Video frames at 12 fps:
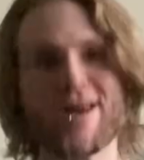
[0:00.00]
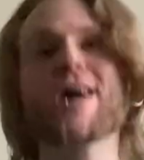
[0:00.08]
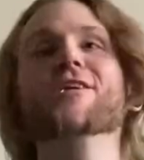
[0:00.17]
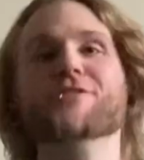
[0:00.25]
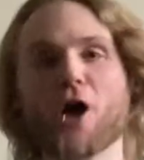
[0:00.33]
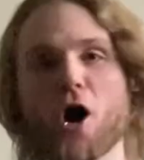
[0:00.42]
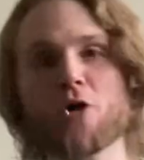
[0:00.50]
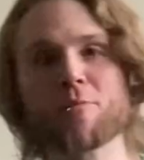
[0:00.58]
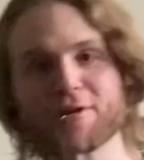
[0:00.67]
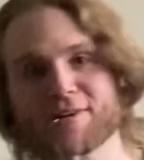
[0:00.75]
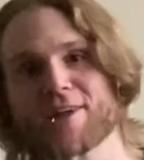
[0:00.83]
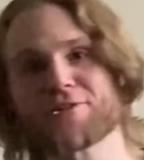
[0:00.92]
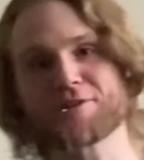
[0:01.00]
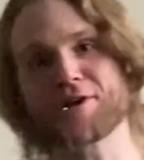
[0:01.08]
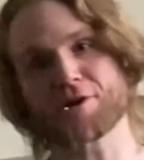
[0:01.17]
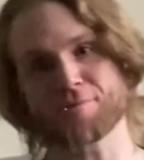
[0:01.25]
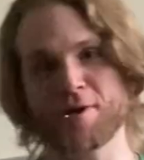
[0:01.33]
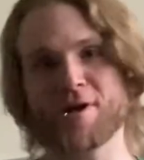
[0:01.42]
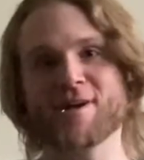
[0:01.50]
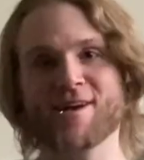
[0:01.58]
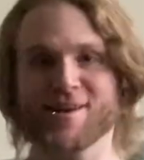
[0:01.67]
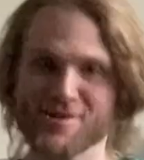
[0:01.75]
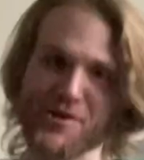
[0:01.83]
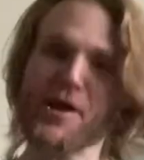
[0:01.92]
Yo, Mark Ellert here.
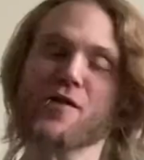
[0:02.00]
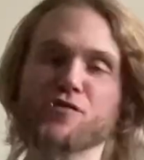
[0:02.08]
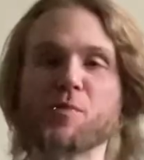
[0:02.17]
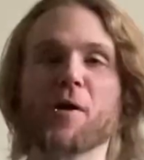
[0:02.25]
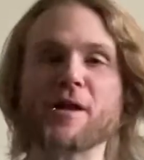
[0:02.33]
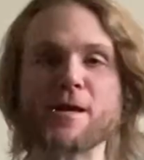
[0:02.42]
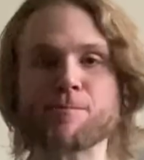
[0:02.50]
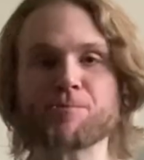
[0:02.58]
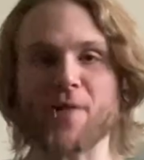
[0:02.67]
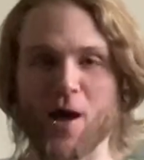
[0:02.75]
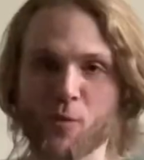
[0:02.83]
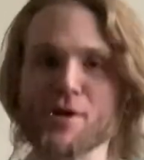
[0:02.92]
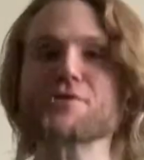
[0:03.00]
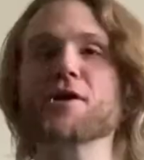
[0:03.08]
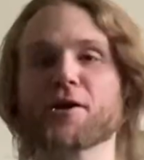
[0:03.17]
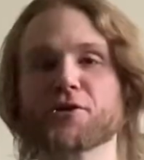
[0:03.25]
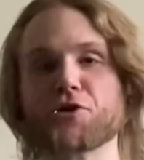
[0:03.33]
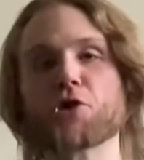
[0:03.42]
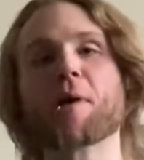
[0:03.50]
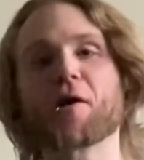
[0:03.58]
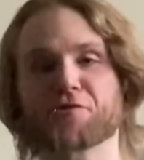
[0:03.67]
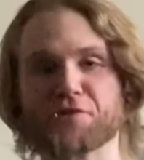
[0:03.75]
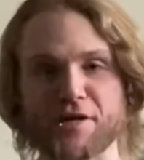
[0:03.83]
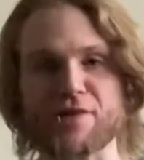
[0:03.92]
Today, everybody, I want to talk to you about
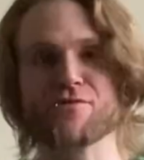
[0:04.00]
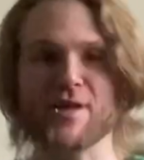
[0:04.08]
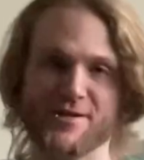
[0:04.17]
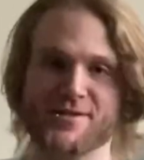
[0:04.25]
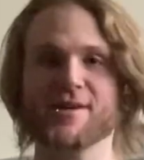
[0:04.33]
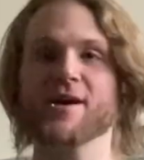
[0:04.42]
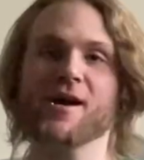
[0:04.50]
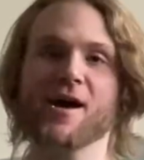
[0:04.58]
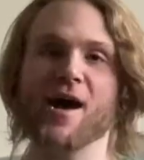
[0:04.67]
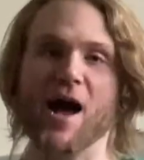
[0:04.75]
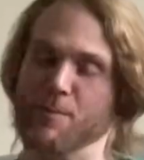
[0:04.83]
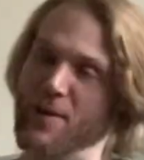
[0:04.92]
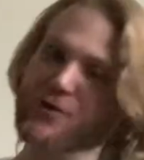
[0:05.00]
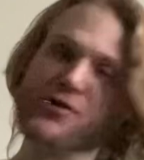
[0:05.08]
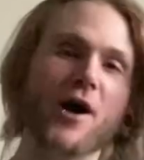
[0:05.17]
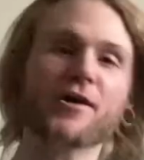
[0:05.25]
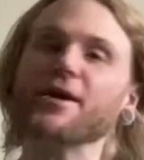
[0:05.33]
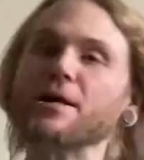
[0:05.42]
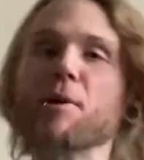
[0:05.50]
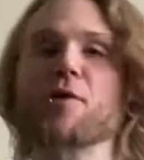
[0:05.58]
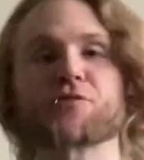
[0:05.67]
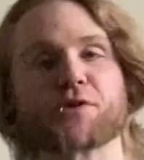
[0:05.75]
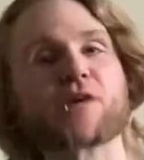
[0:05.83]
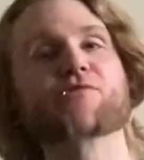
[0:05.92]
forgiveness. I'm not talking about
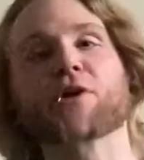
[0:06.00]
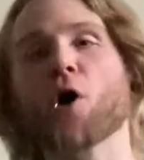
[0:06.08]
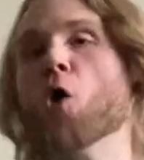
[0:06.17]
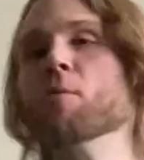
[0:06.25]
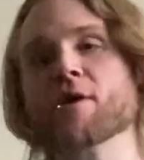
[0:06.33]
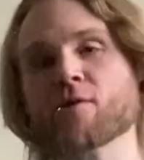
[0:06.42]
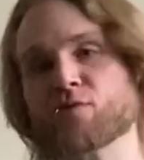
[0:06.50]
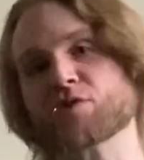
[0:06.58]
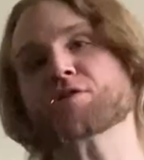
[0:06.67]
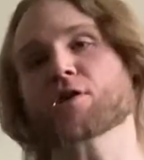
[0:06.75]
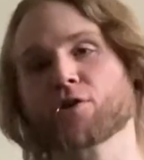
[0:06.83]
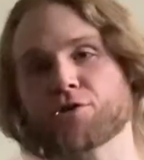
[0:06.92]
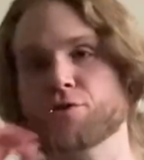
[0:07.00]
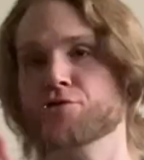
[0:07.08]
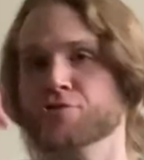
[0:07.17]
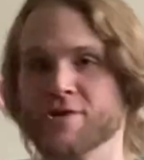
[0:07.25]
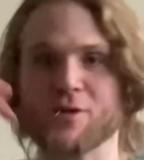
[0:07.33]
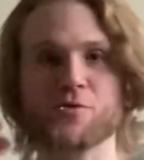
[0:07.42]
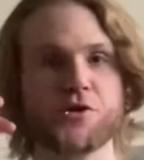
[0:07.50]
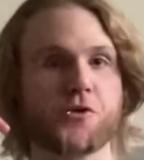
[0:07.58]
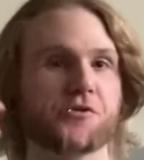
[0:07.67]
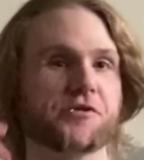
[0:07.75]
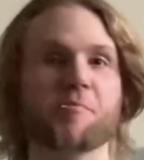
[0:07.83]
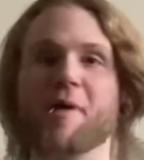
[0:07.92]
forgiving homie for stealing your drink when you were
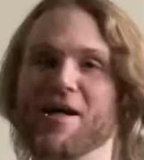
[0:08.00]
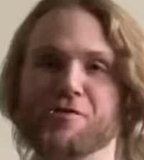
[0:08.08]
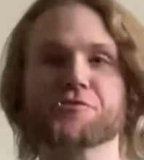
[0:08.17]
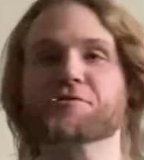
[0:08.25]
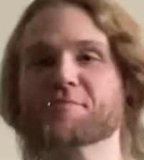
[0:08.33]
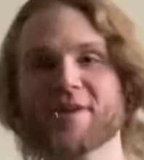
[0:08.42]
in the bathroom.